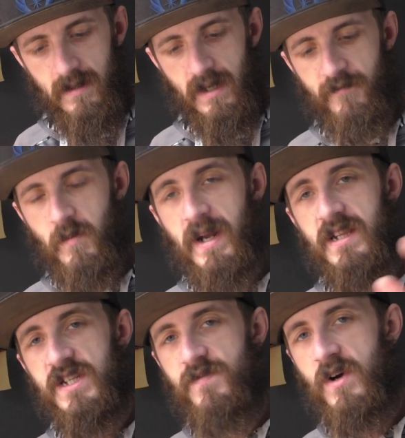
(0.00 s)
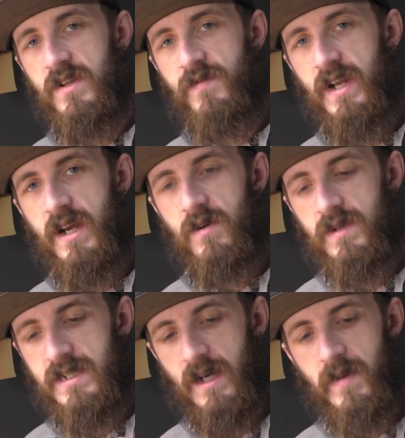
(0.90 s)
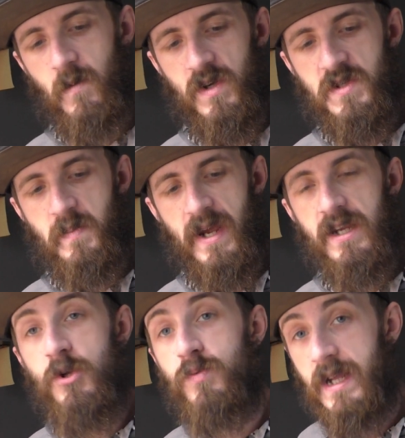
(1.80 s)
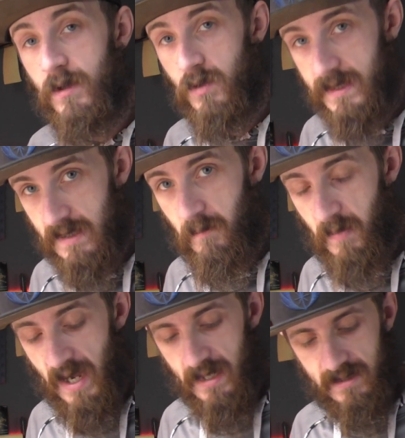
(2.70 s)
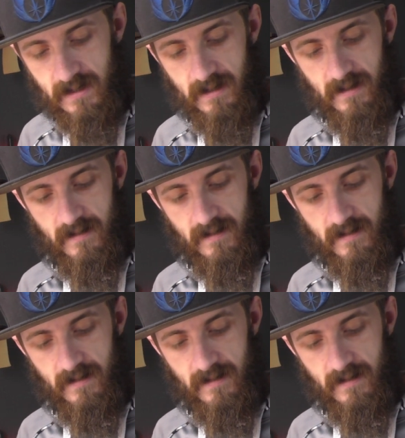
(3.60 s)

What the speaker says: If you made it this far in the video, tell me which bait you think looks the best.